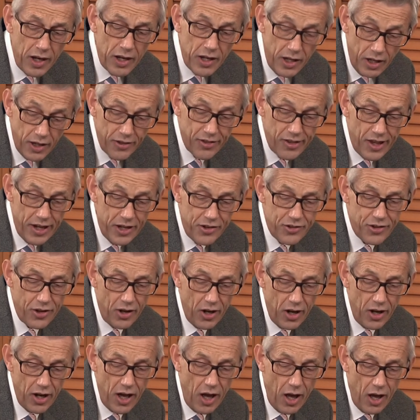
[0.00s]
years
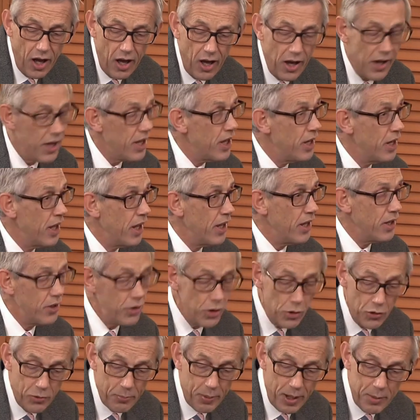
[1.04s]
later uh, in a
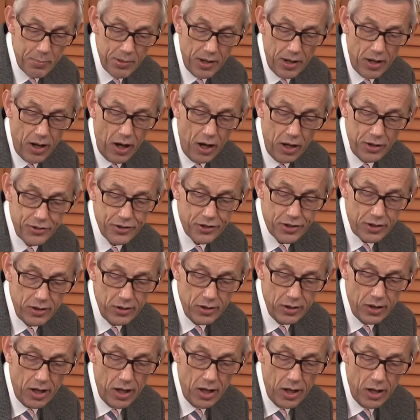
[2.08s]
newspaper
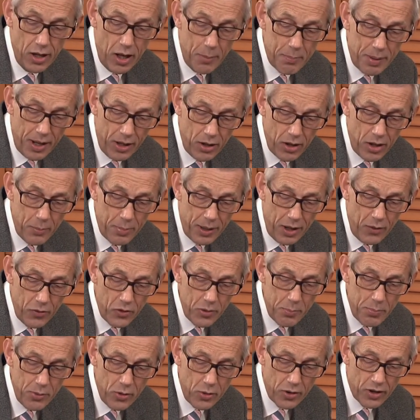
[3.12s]
article uh, about, about
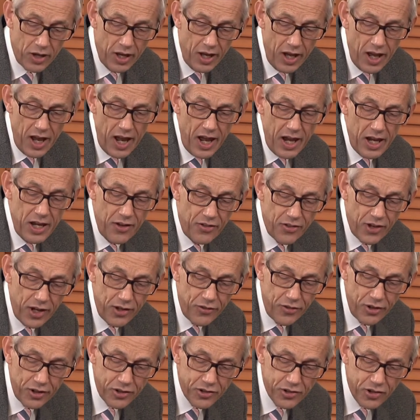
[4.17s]
the book. He
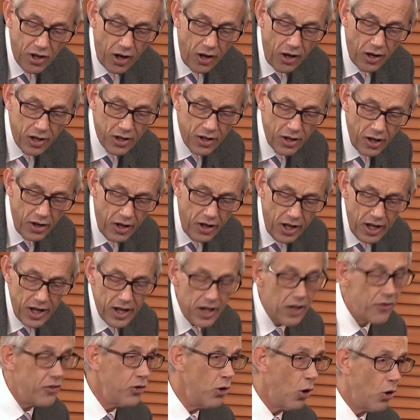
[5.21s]
said that Tarka
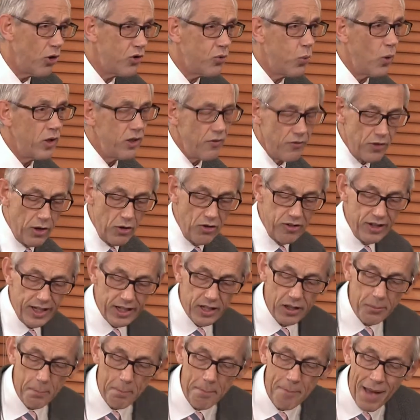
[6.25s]
is not one of those
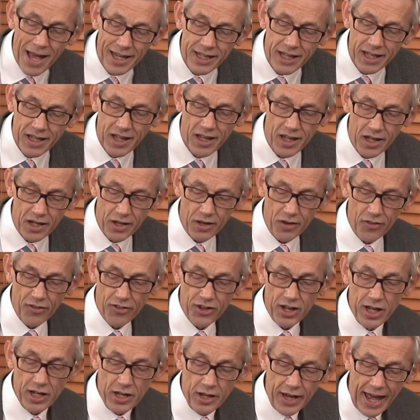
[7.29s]
little mannequins
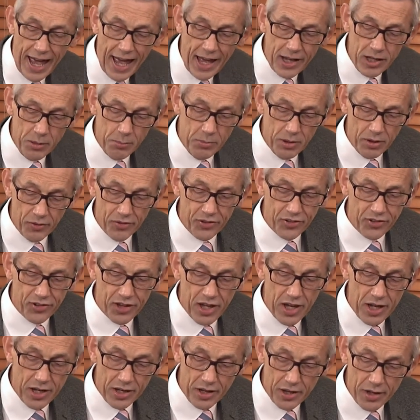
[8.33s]
in an animal's
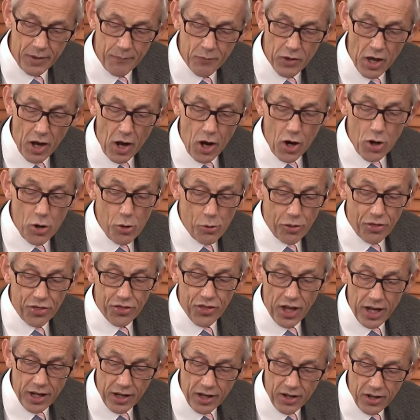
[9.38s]
skin who
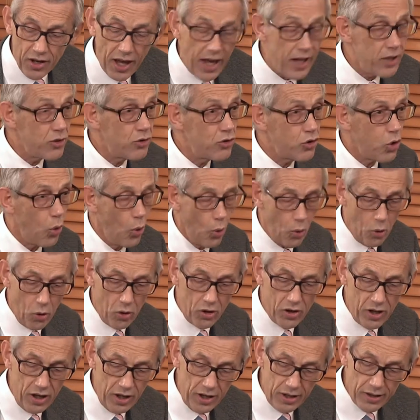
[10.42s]
think and
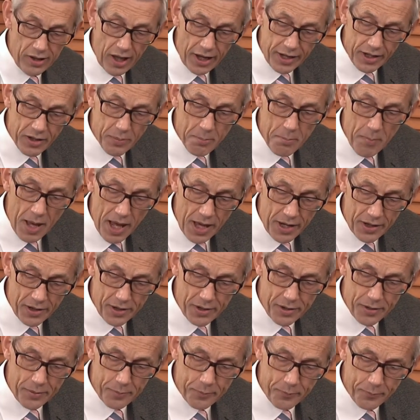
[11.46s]
talk like
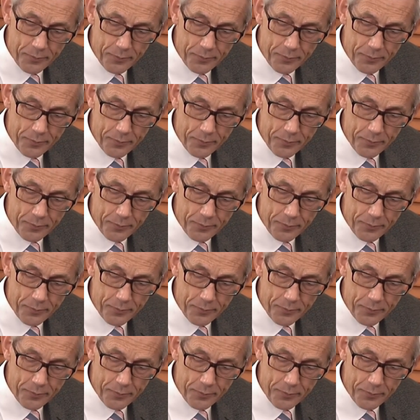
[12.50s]
men.